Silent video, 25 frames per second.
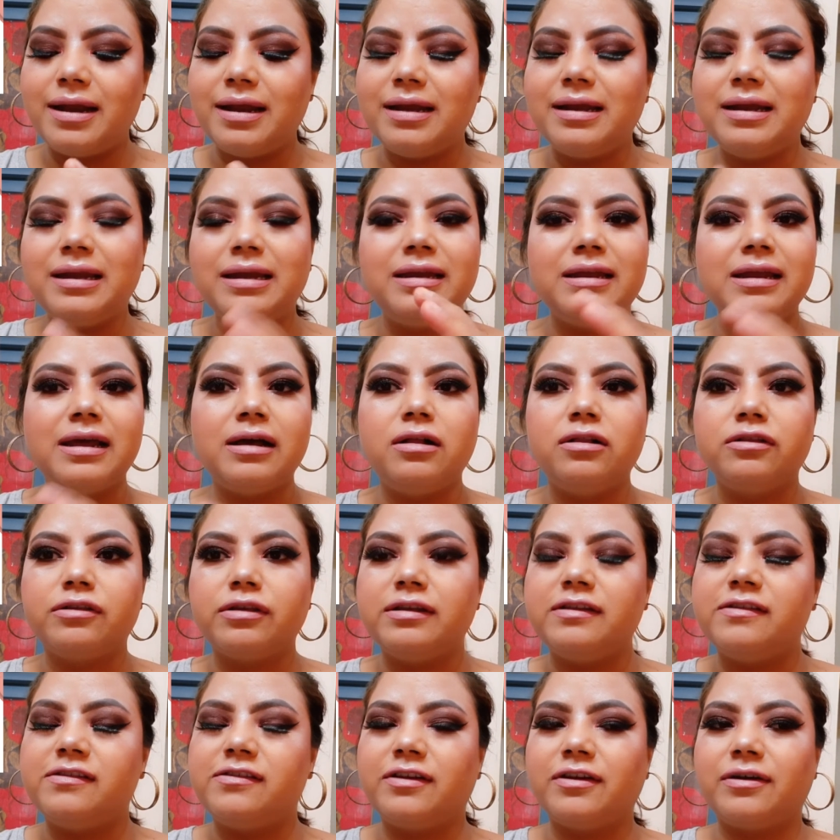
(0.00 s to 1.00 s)
In India also
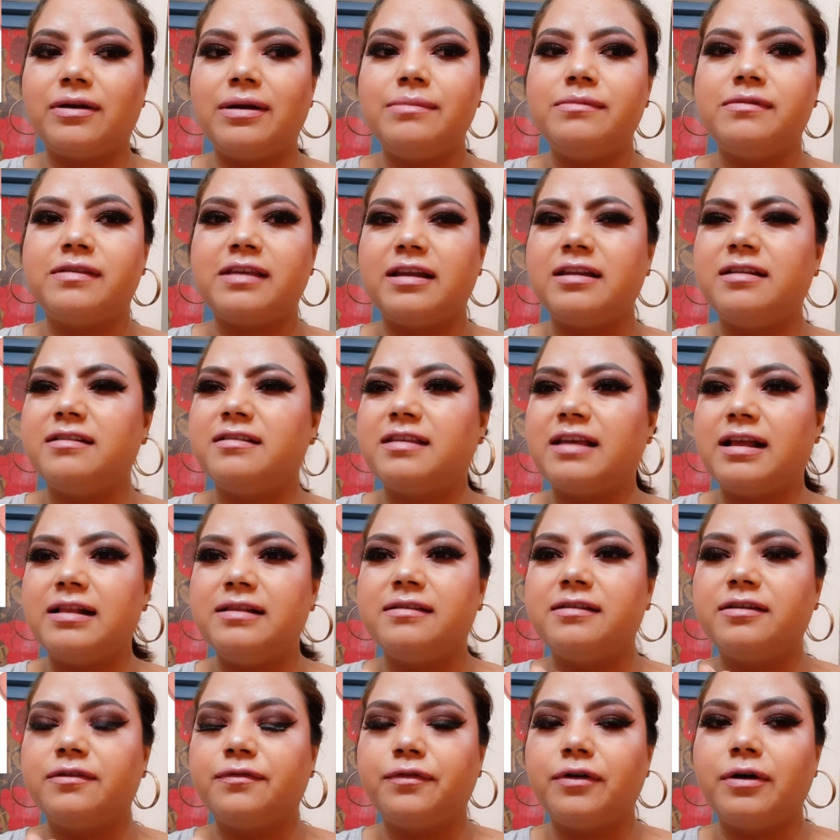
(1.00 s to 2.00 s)
Instagram seller
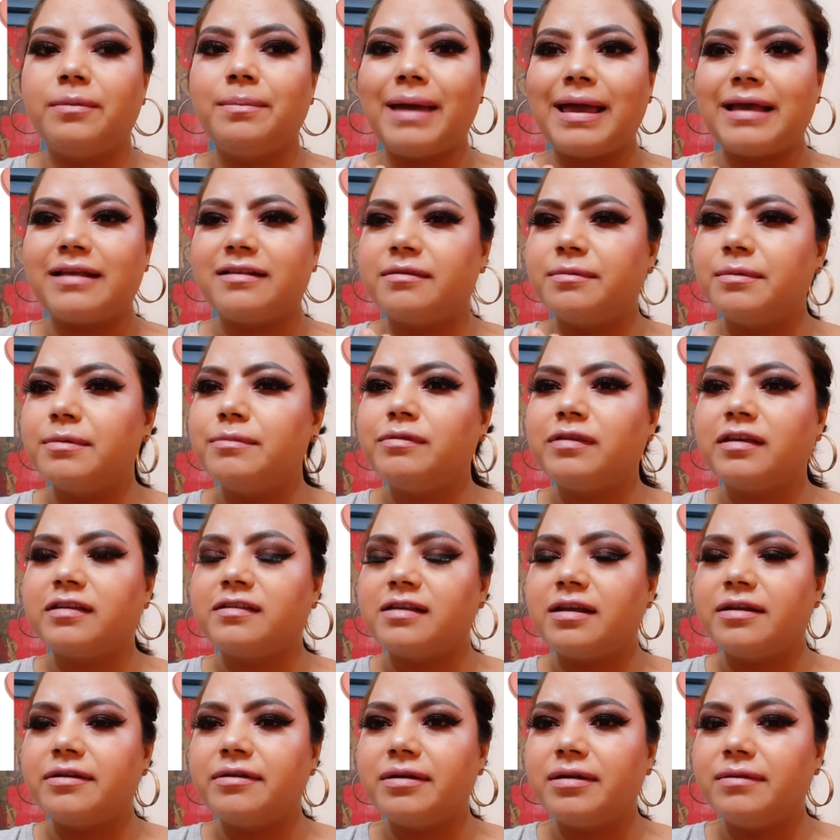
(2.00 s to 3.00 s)
sells it for maximum
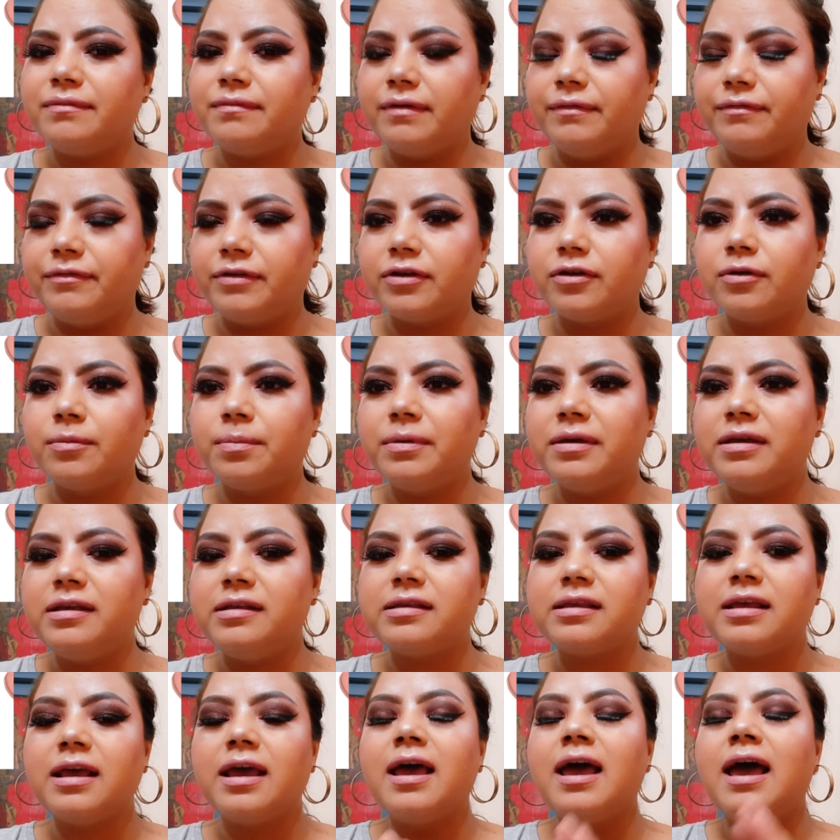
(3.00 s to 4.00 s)
650
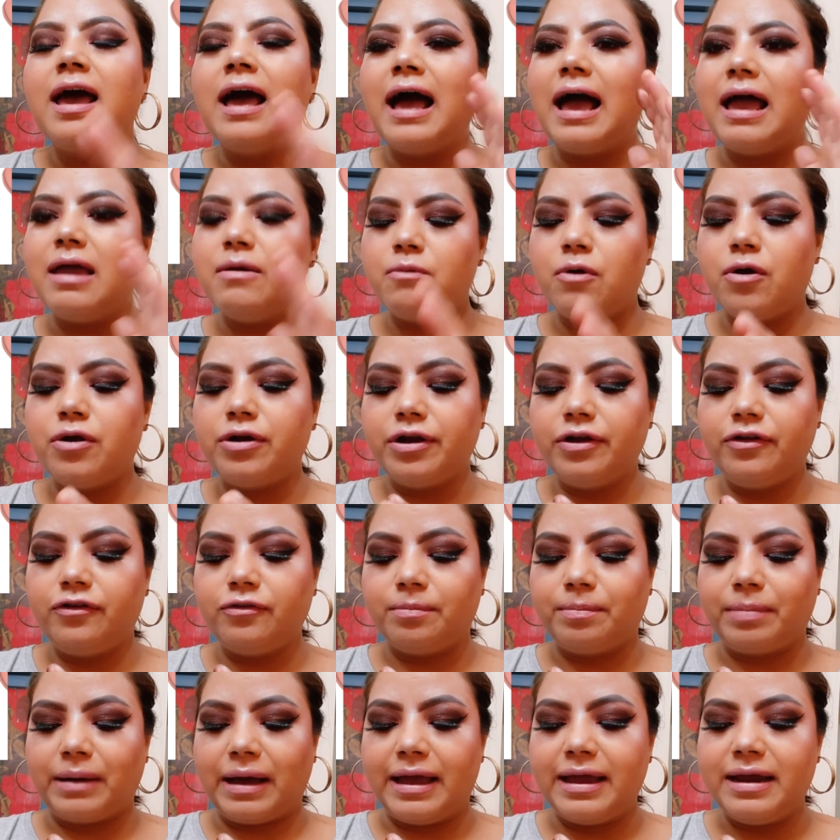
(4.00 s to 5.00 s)
rupees. I wanted to
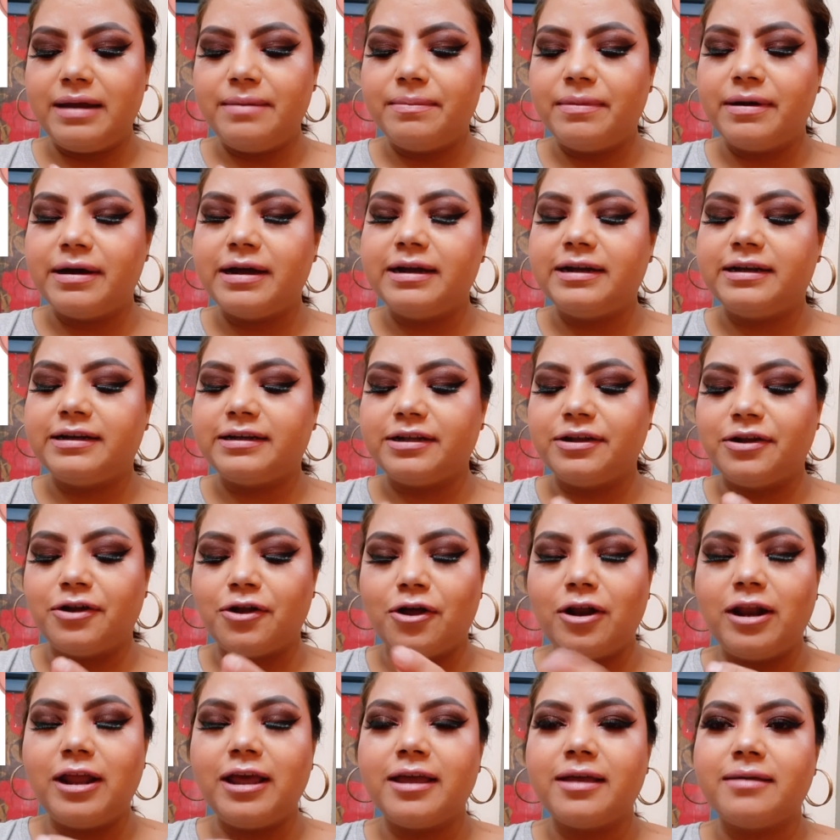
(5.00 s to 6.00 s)
buy it, but you
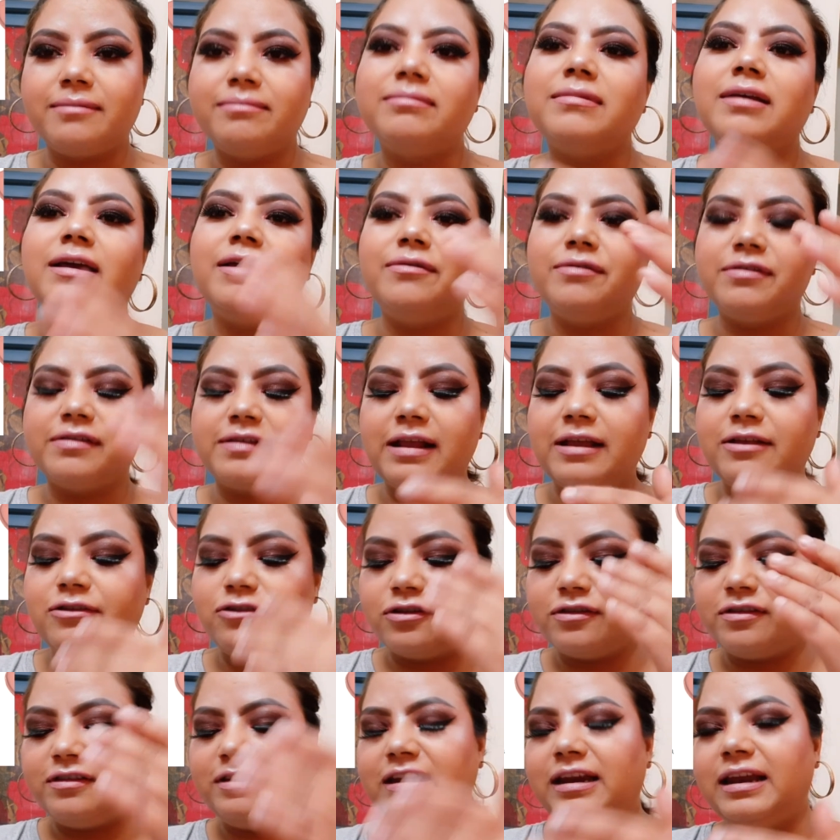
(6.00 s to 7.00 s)
know, like, it was like
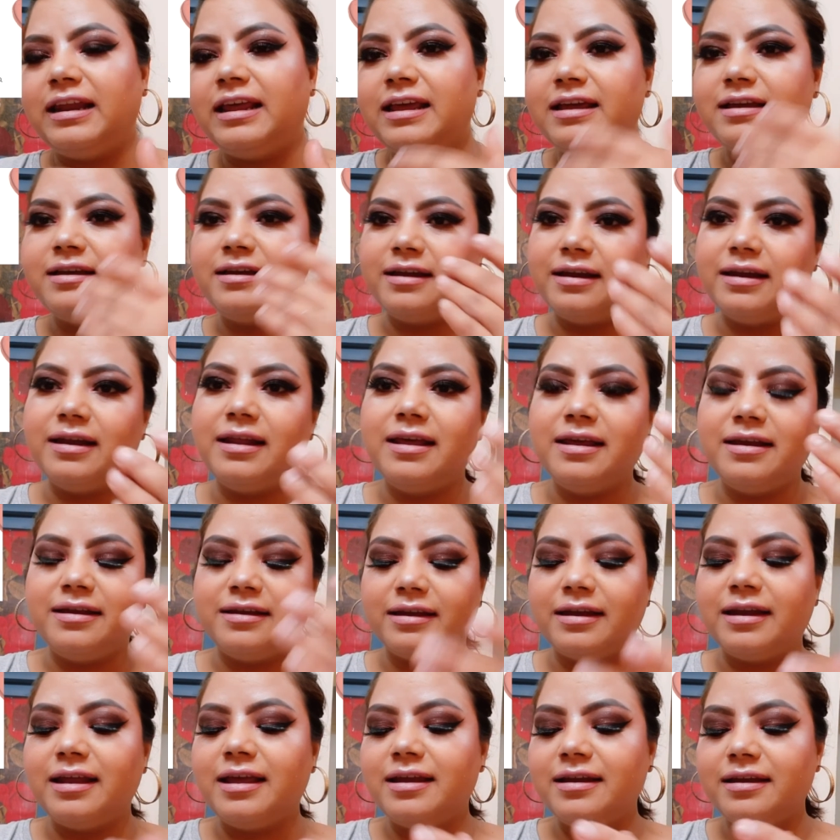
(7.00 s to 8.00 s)
just delaying,
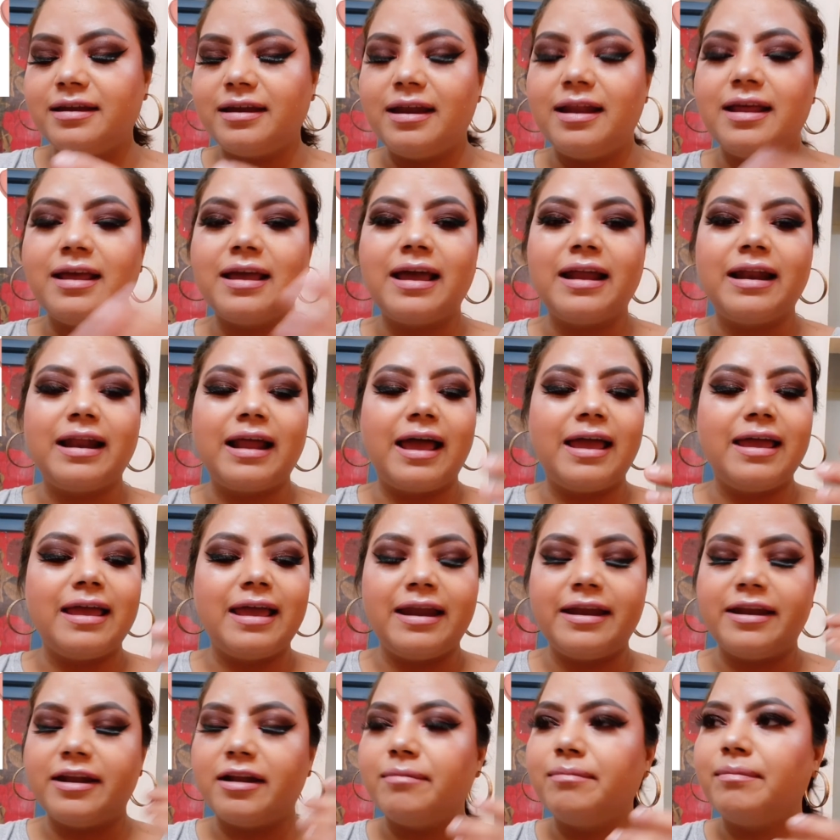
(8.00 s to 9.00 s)
and I
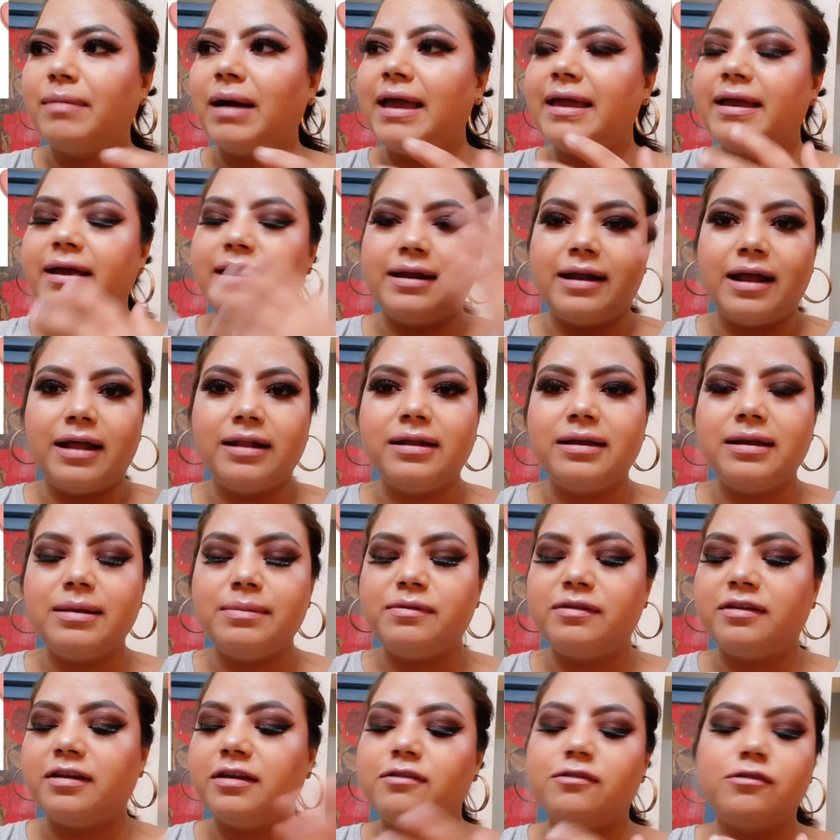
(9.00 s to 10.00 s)
ended up buying another
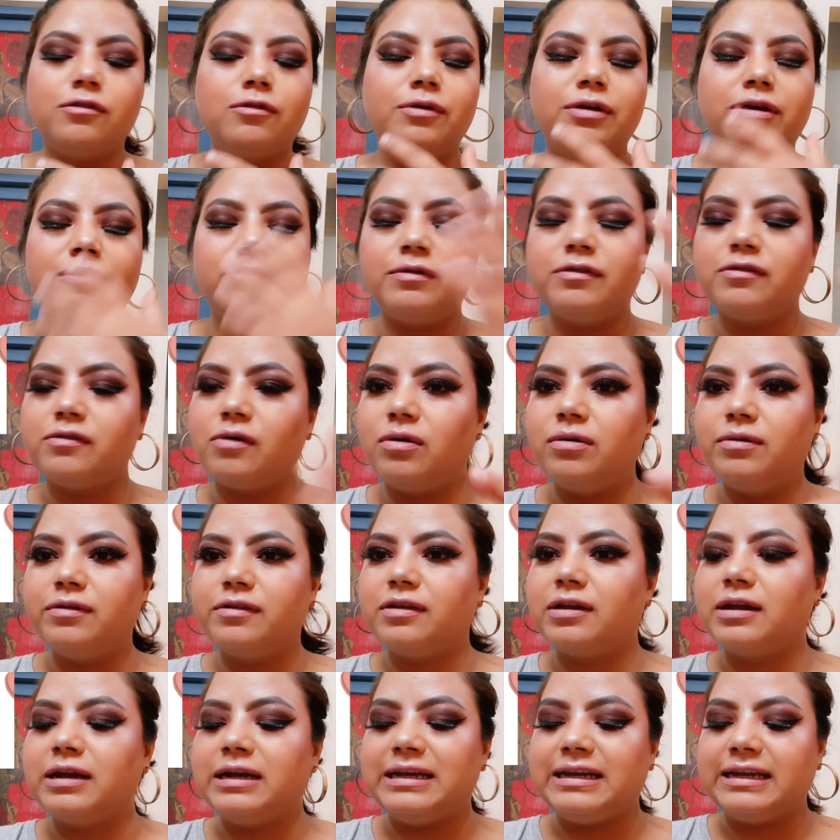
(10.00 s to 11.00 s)
lipstick, so it was always
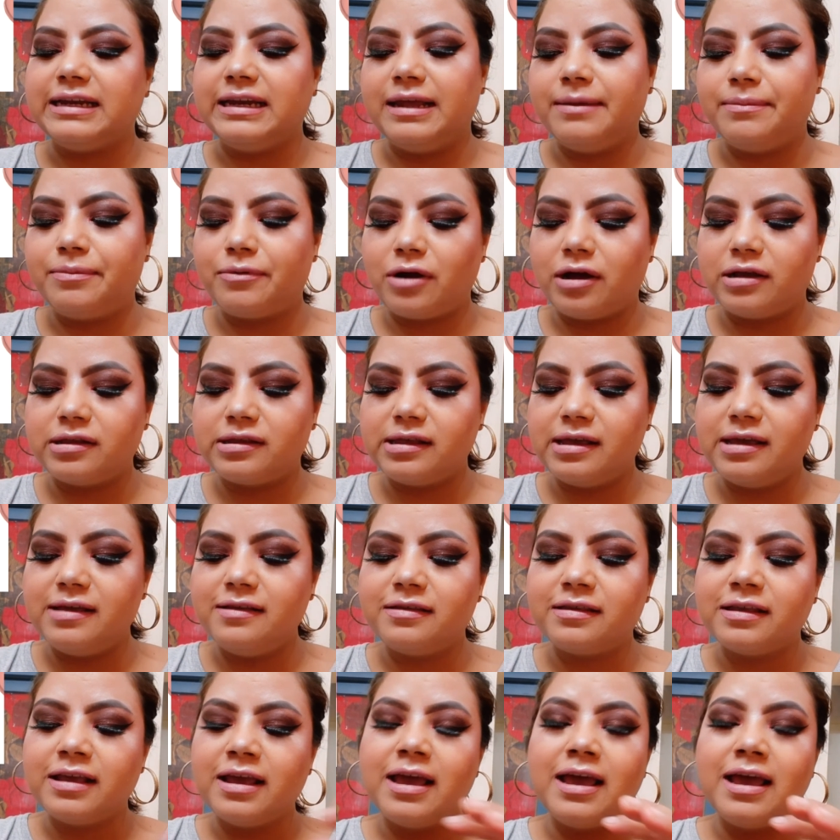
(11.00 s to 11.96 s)
in a delay process.